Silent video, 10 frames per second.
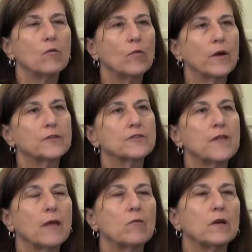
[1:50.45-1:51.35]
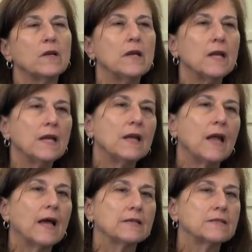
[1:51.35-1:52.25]
which they would need
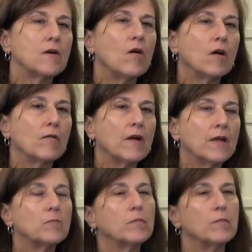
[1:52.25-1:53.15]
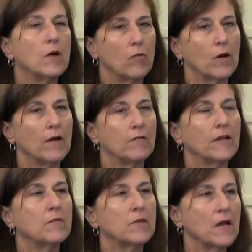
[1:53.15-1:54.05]
as an RN or
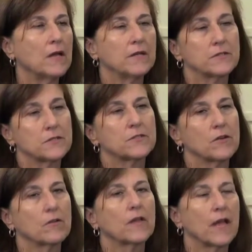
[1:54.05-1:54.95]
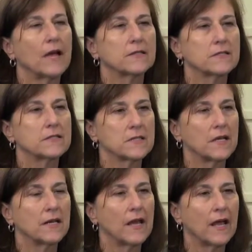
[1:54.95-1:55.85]
LVN, but not necessarily as a
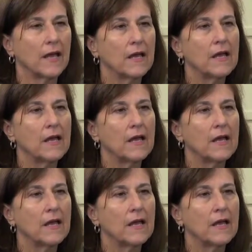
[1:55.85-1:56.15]
CNA.